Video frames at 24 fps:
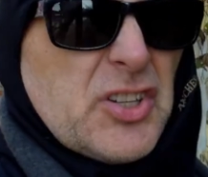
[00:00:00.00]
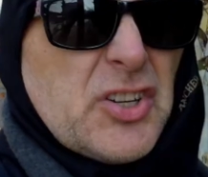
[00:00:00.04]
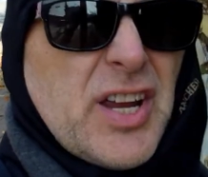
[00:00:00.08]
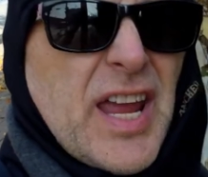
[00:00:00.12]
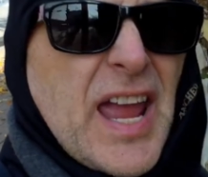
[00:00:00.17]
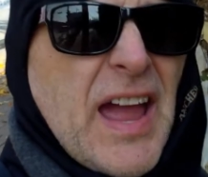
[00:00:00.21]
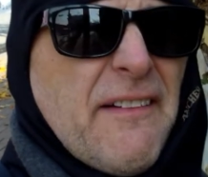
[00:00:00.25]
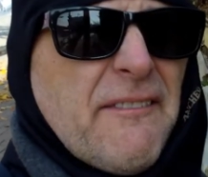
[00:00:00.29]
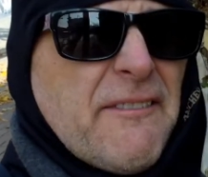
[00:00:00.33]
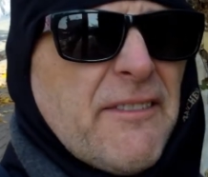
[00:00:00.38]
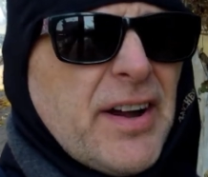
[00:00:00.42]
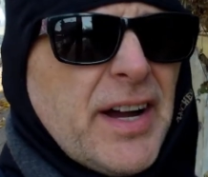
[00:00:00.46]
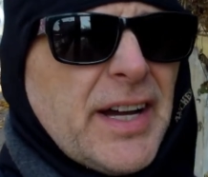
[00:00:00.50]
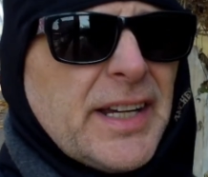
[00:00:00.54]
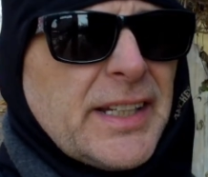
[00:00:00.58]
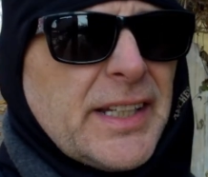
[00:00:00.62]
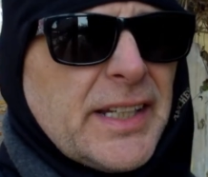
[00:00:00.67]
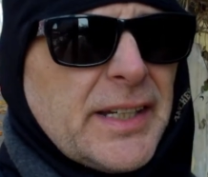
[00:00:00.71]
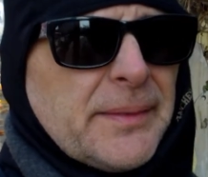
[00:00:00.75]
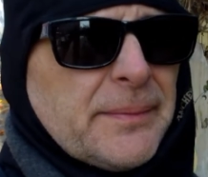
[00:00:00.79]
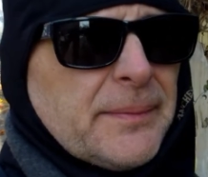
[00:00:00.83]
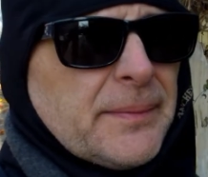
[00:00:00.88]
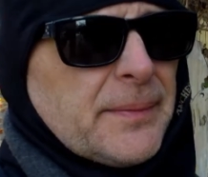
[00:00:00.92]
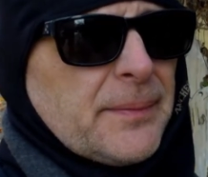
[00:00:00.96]
Still can't
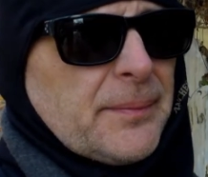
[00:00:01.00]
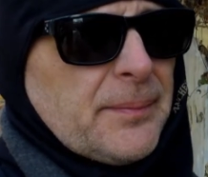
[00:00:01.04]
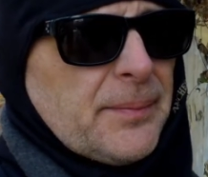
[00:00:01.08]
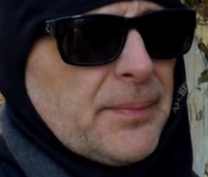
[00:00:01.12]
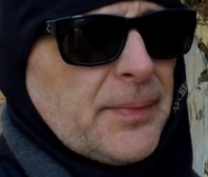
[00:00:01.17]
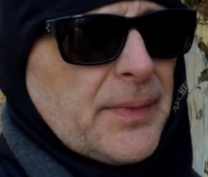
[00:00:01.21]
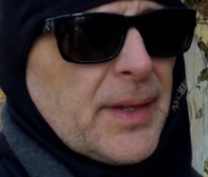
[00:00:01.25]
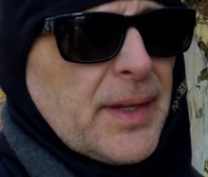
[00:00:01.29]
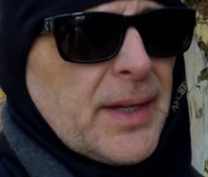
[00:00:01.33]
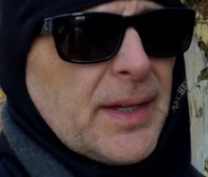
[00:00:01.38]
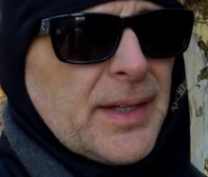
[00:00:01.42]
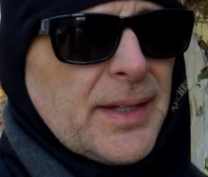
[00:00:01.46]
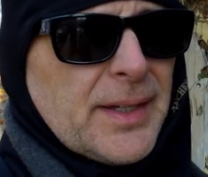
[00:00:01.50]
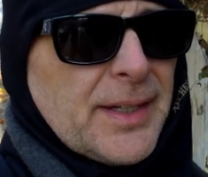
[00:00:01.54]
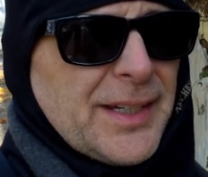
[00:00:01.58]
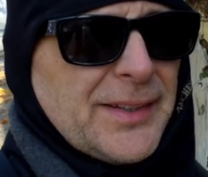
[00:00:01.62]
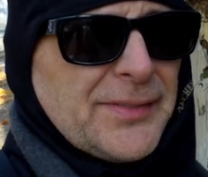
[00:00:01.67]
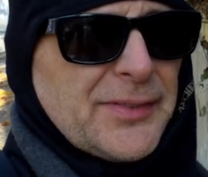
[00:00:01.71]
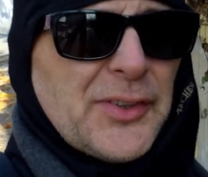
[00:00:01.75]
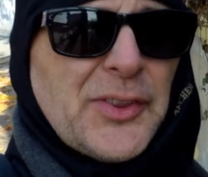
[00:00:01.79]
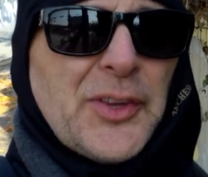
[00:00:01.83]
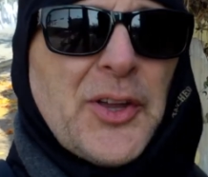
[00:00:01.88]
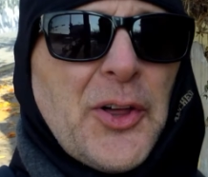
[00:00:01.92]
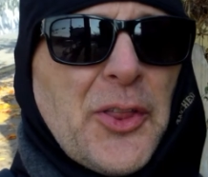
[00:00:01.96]
find it,
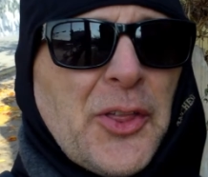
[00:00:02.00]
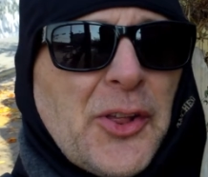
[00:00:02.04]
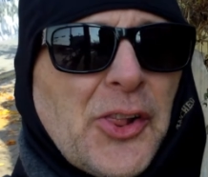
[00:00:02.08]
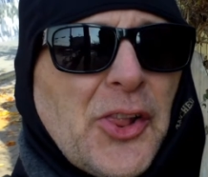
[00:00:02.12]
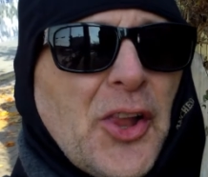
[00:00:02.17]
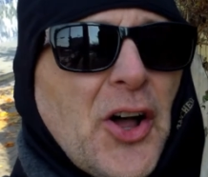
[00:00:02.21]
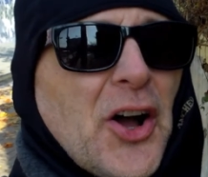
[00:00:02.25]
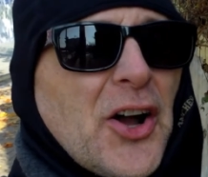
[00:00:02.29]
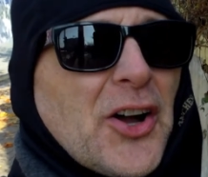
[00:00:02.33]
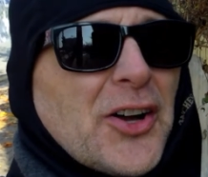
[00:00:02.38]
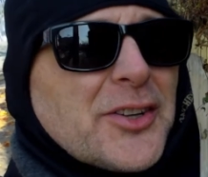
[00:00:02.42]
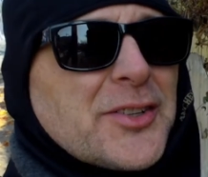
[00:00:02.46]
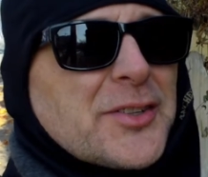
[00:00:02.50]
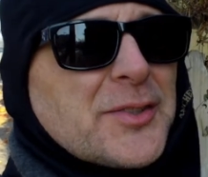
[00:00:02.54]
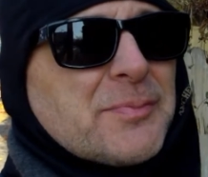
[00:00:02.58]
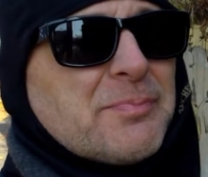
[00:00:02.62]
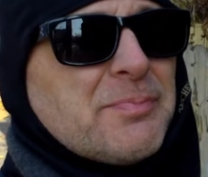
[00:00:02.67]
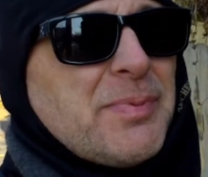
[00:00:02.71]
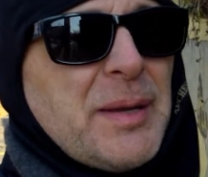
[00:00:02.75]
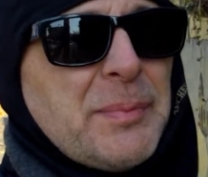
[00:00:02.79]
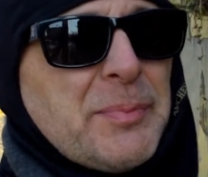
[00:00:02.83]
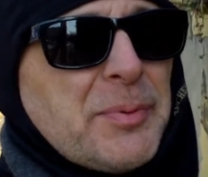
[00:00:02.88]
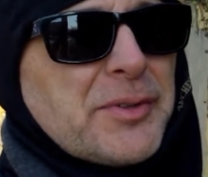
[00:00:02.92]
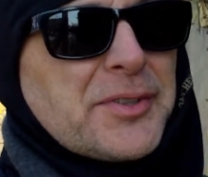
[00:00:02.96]
even though the
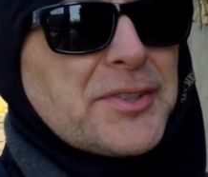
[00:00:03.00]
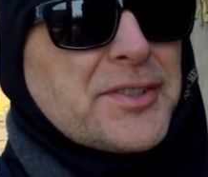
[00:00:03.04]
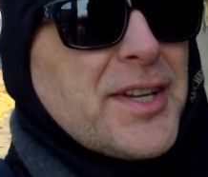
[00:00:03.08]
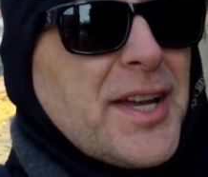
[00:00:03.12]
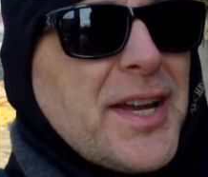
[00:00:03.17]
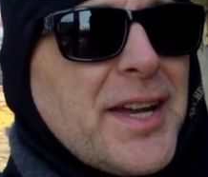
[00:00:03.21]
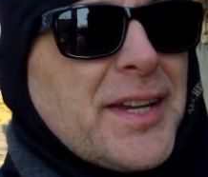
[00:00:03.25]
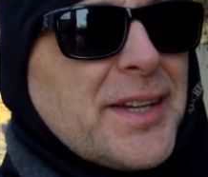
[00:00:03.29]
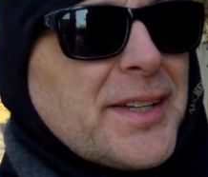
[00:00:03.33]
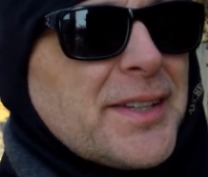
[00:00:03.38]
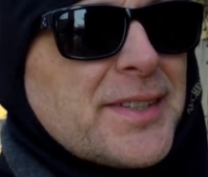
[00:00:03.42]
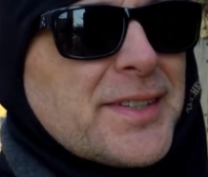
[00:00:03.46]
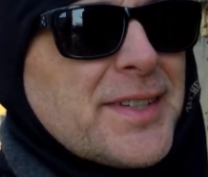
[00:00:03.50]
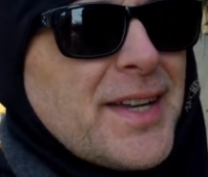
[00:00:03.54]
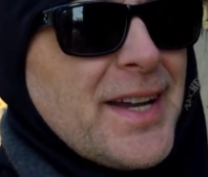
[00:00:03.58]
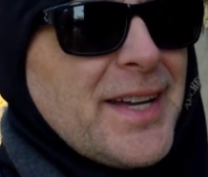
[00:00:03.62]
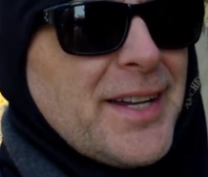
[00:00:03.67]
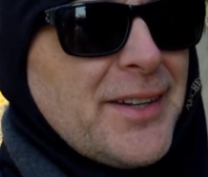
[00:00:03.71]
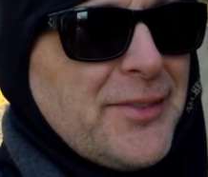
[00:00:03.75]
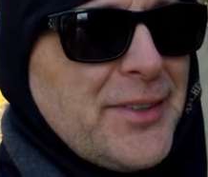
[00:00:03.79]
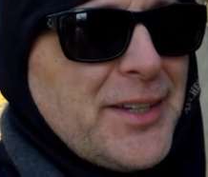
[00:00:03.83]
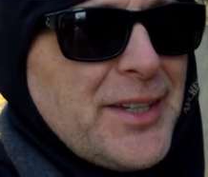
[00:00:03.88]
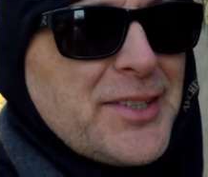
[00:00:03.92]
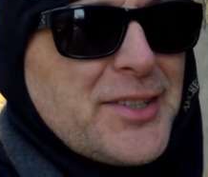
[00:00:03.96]
logs people say it's
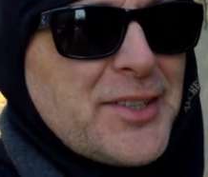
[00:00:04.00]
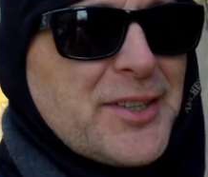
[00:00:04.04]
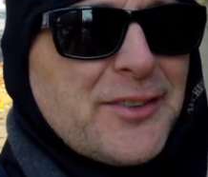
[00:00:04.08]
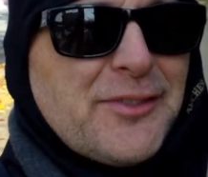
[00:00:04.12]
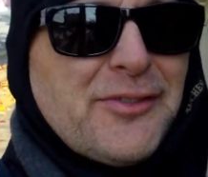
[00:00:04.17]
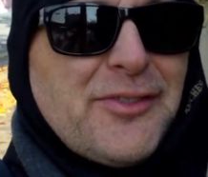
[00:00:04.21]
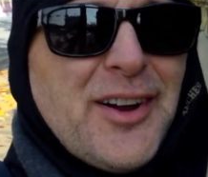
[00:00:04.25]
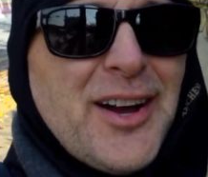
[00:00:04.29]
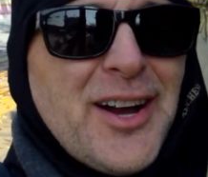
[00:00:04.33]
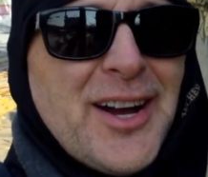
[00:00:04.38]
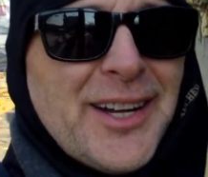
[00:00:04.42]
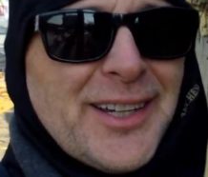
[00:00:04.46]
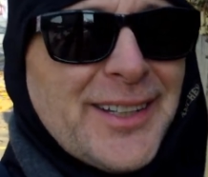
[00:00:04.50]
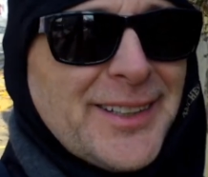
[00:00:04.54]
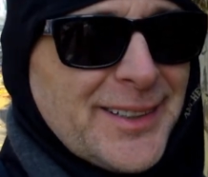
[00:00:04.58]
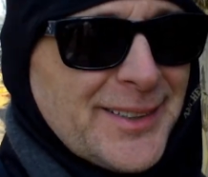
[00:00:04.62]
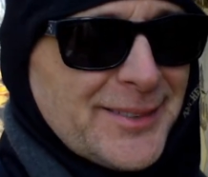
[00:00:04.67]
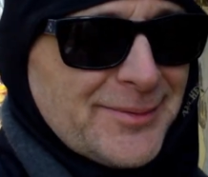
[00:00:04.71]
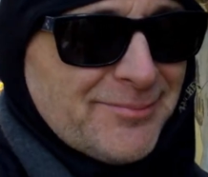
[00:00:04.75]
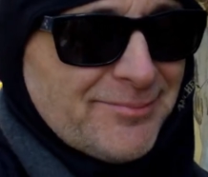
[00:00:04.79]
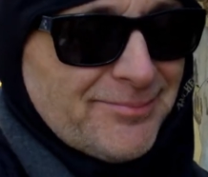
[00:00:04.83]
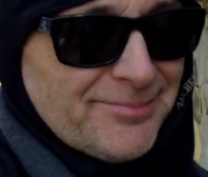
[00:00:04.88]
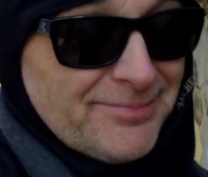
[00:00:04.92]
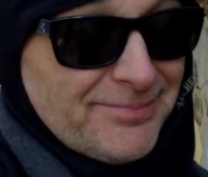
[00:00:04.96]
kind of easy to find.
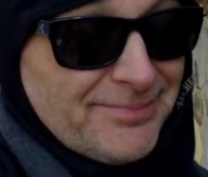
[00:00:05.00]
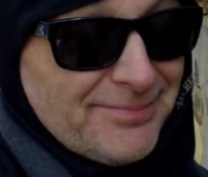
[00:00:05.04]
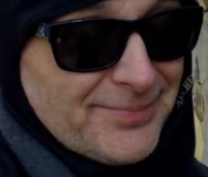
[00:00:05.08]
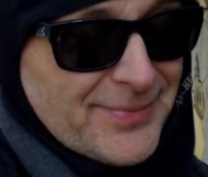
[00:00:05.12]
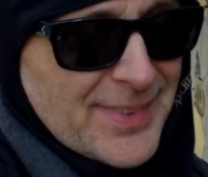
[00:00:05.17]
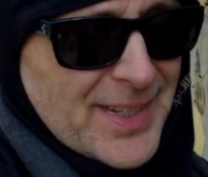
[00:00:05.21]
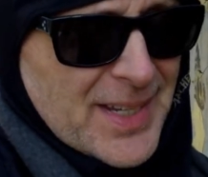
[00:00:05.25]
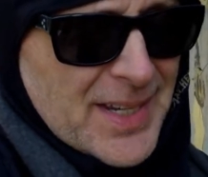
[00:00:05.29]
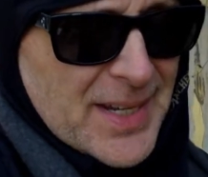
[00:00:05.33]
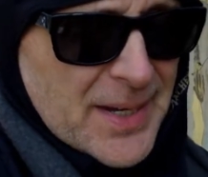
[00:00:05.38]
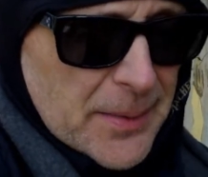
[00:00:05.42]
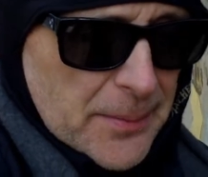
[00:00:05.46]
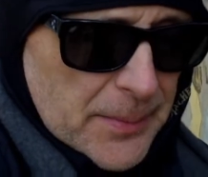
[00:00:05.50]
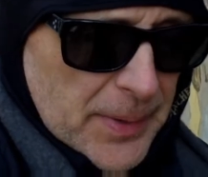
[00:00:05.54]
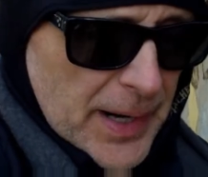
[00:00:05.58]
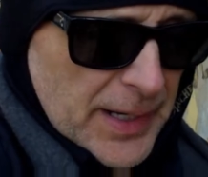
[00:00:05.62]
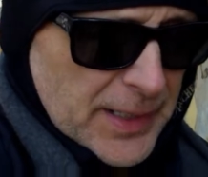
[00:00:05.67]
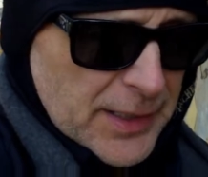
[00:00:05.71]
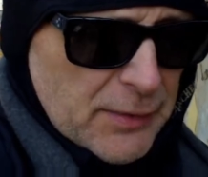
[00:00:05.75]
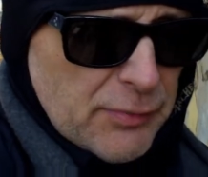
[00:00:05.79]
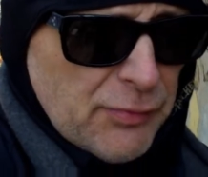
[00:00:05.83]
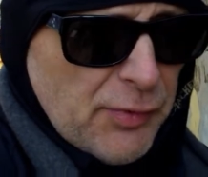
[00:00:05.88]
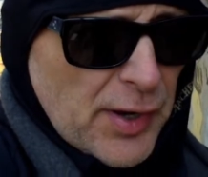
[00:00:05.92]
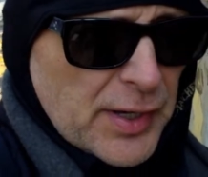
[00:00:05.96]

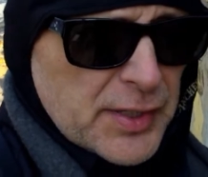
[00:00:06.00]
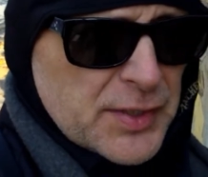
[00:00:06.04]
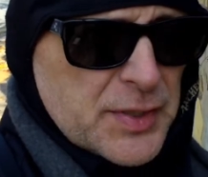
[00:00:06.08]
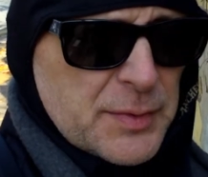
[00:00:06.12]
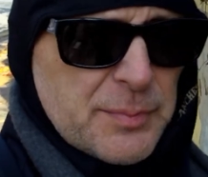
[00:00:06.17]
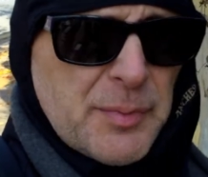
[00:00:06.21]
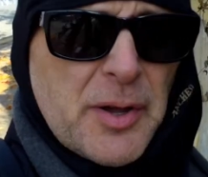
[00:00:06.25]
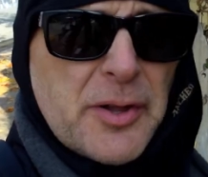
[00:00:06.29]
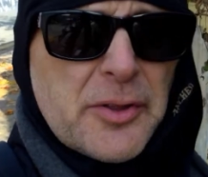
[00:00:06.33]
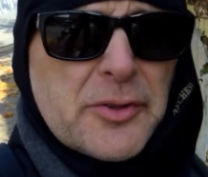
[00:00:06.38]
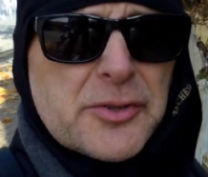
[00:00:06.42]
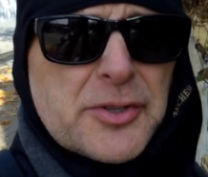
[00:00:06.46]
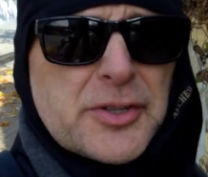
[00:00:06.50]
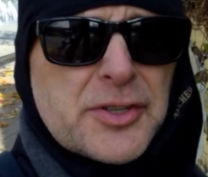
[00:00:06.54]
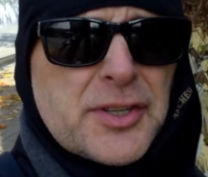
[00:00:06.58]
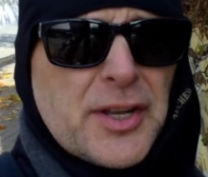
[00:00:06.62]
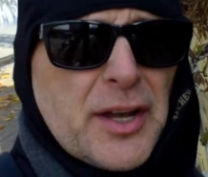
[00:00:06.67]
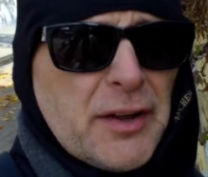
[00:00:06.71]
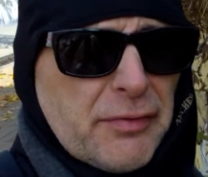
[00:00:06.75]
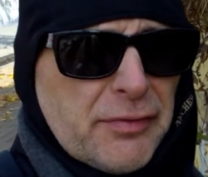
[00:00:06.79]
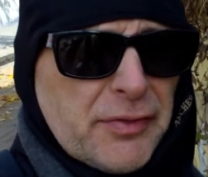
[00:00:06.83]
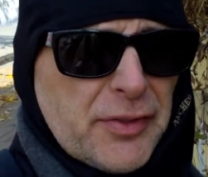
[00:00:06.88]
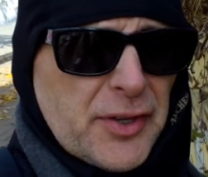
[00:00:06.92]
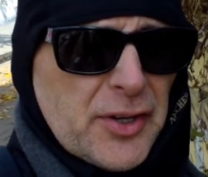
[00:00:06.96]
I did find some other
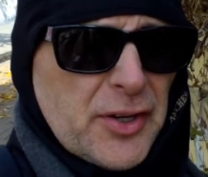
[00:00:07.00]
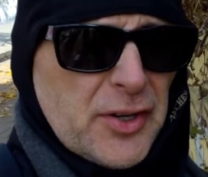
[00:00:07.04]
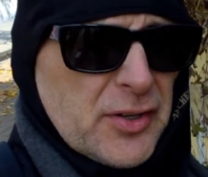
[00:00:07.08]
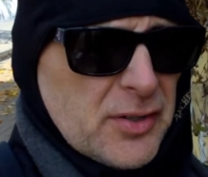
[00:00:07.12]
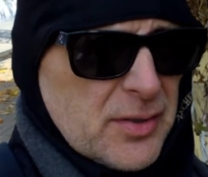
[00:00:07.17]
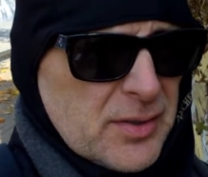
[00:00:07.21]
stuff